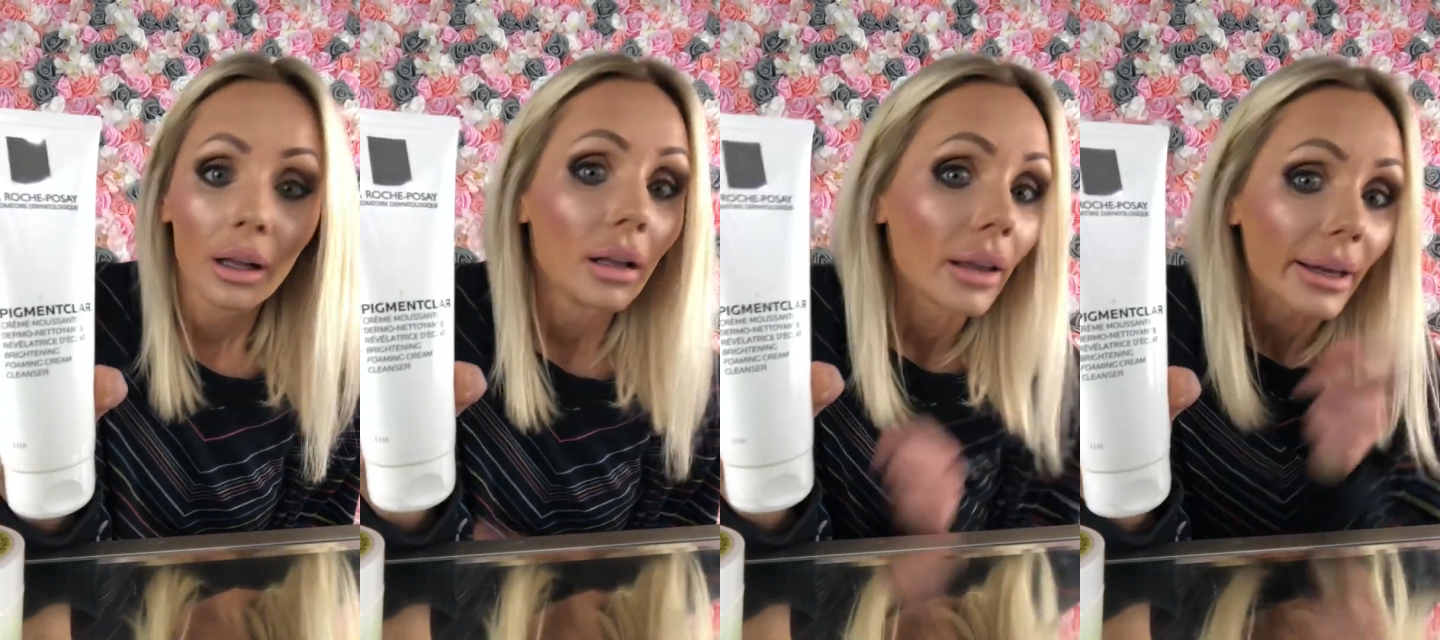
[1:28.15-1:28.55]

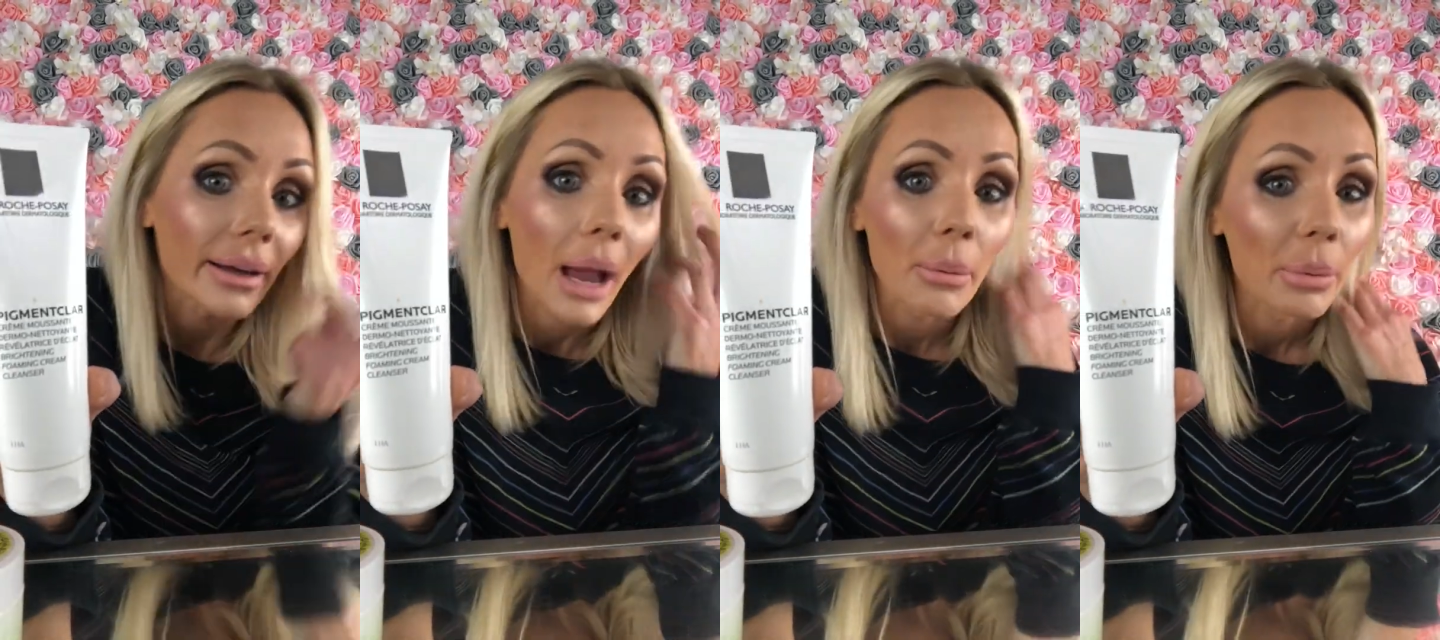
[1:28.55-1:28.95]
like
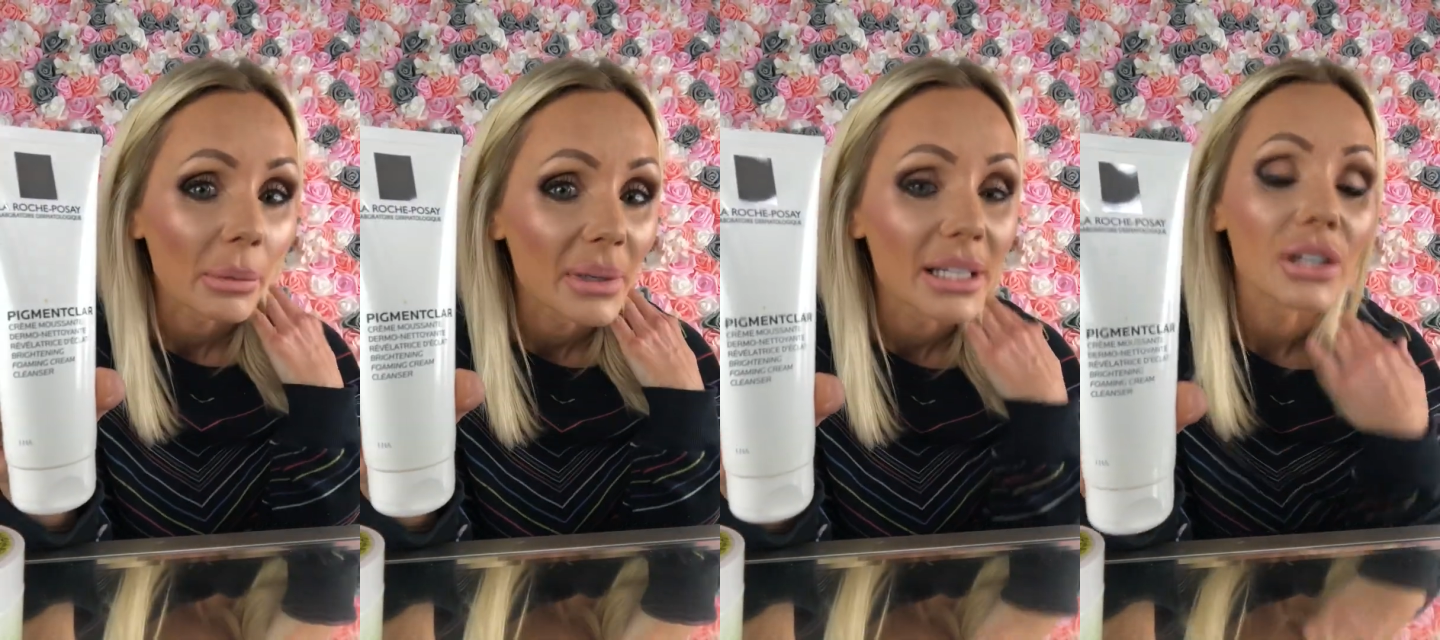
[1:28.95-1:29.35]

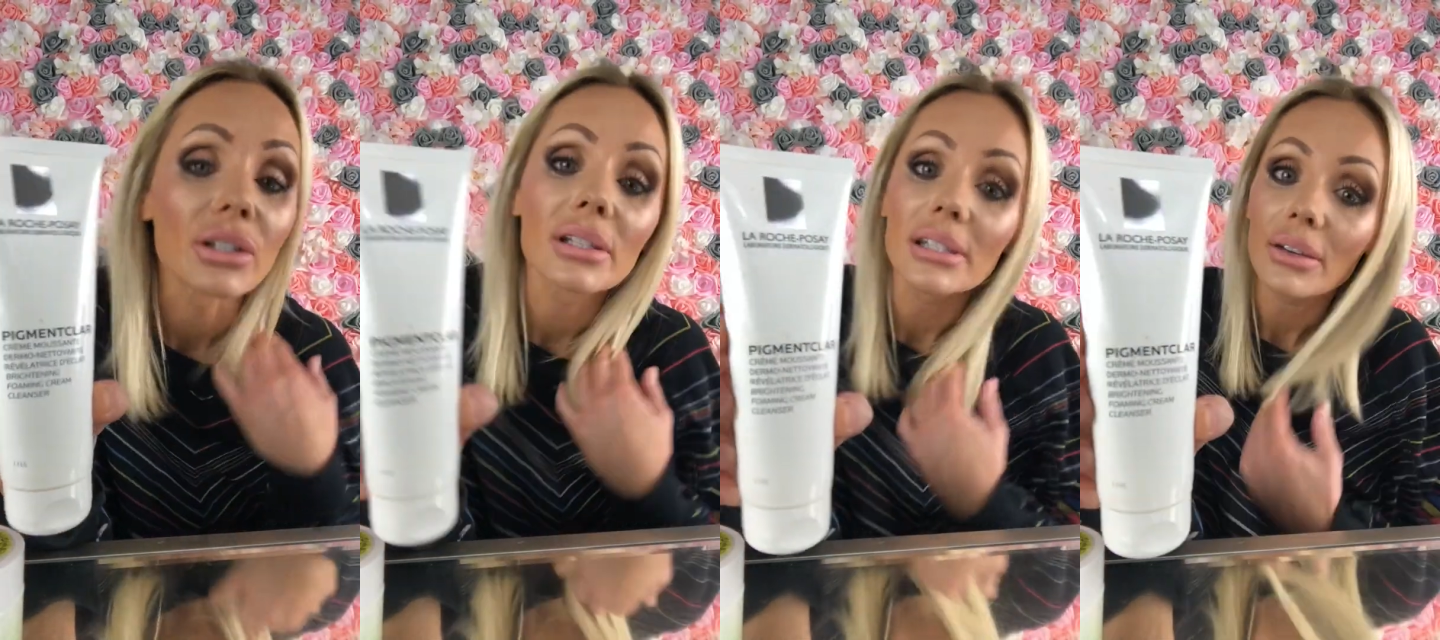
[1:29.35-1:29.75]
hyperpigmentation
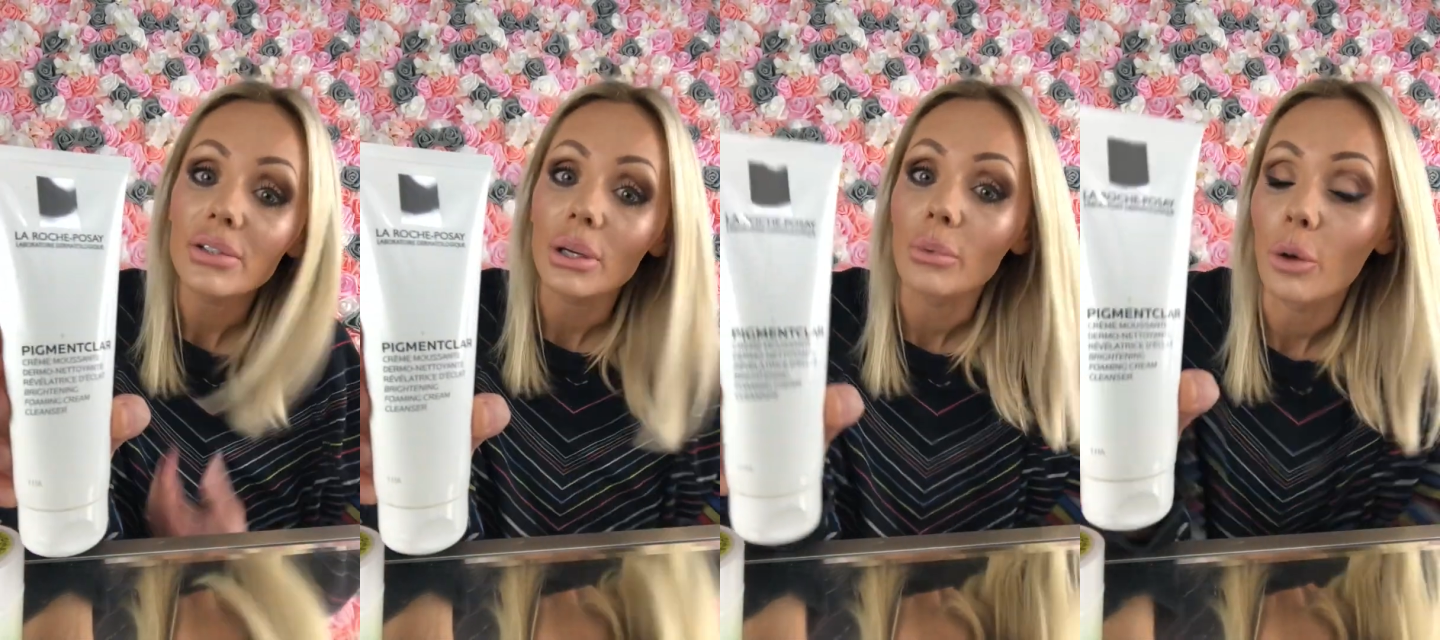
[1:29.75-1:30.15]
and stuff,
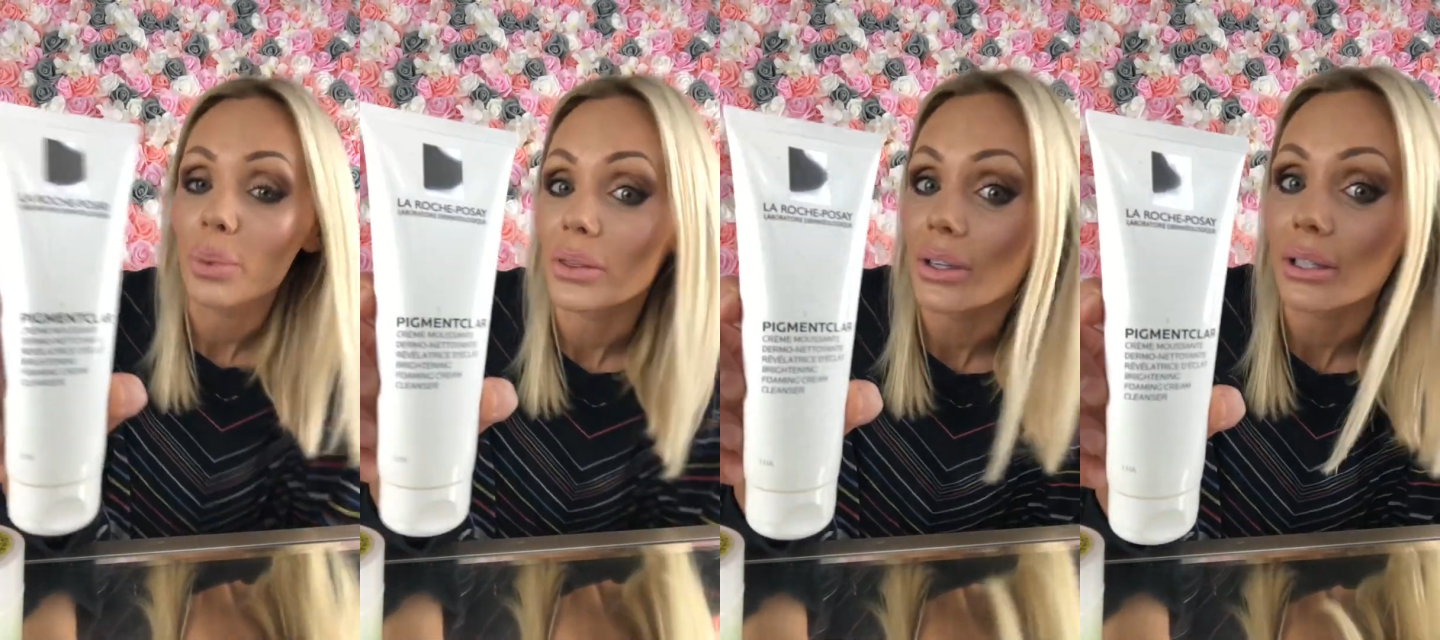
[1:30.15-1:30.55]
so I'm
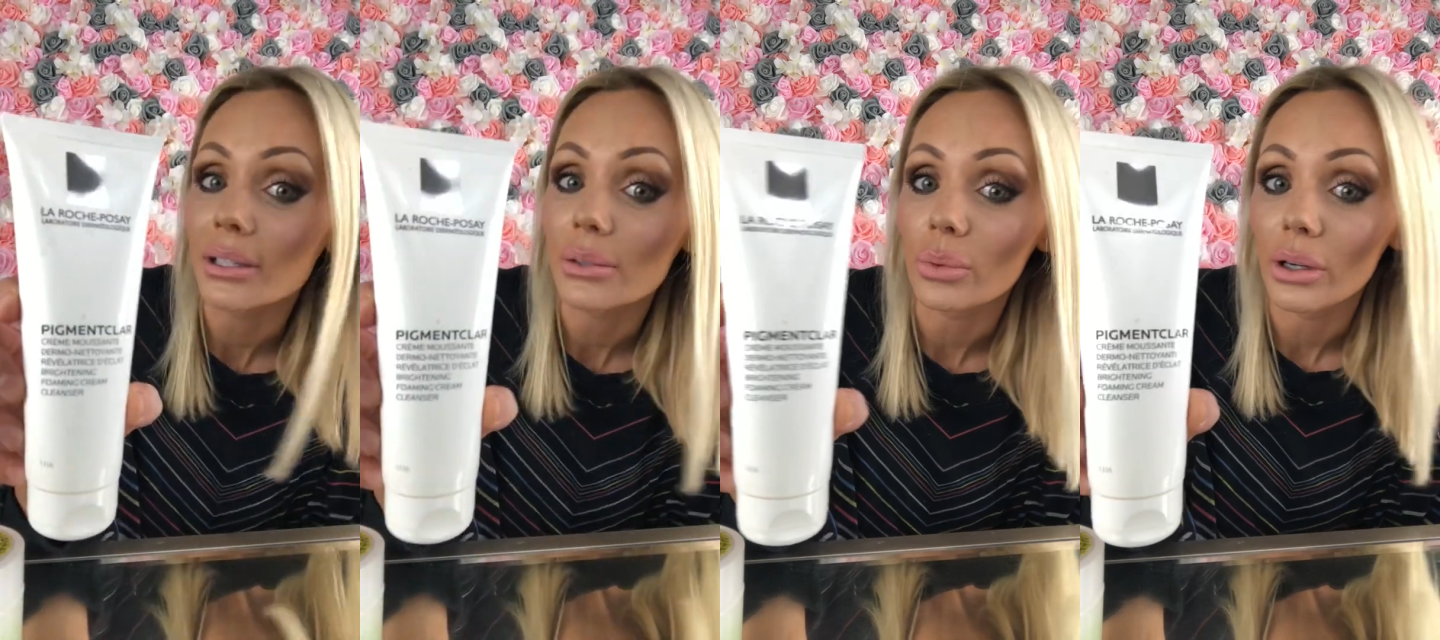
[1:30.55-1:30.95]
hoping
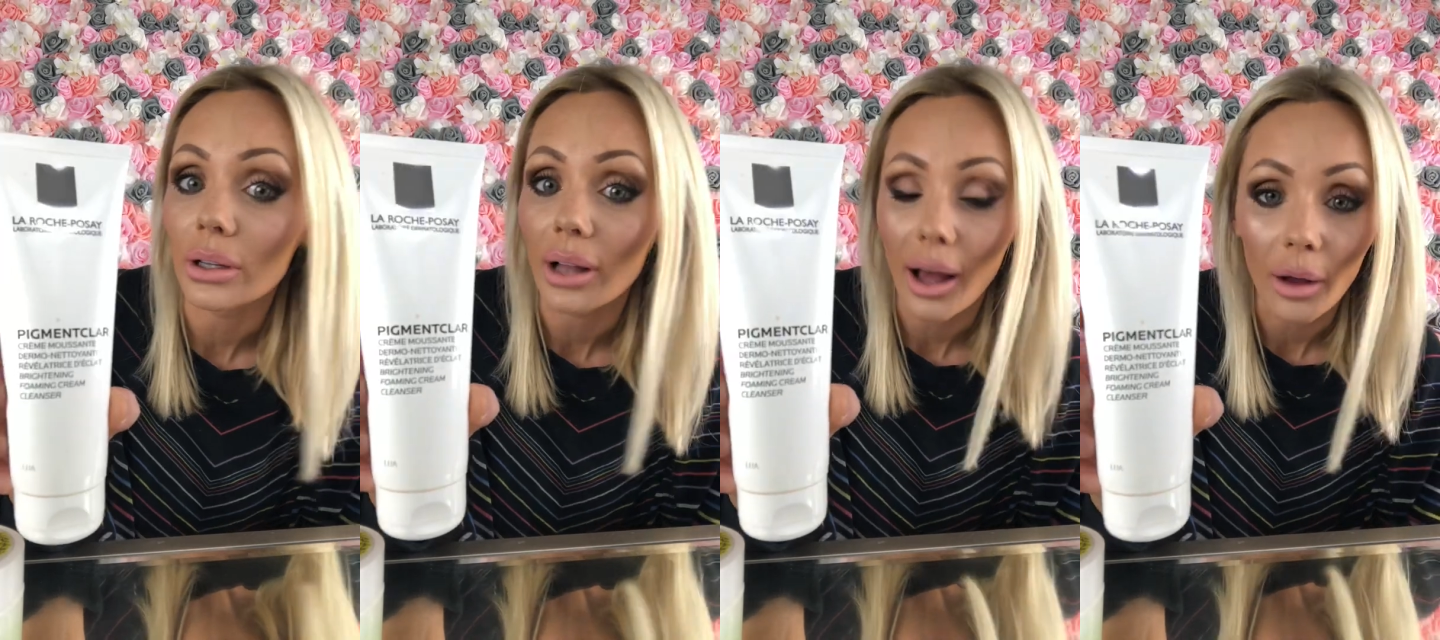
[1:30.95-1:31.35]
this
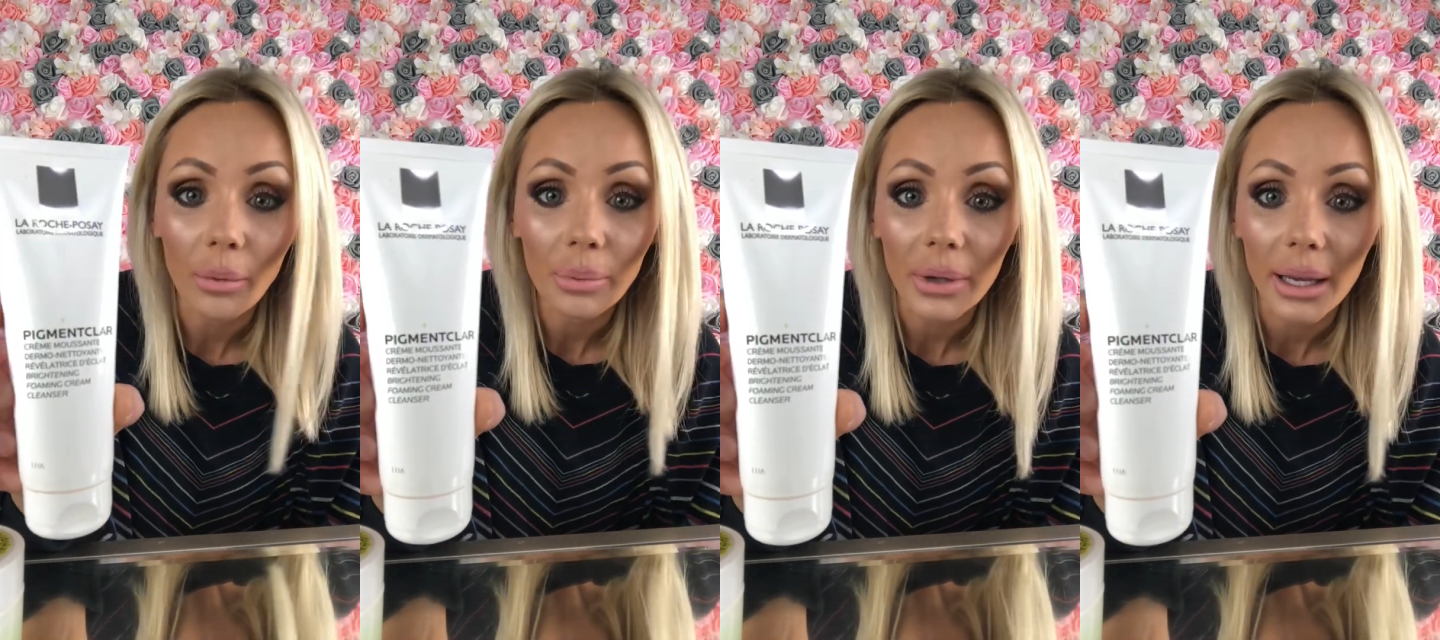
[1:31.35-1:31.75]
will help.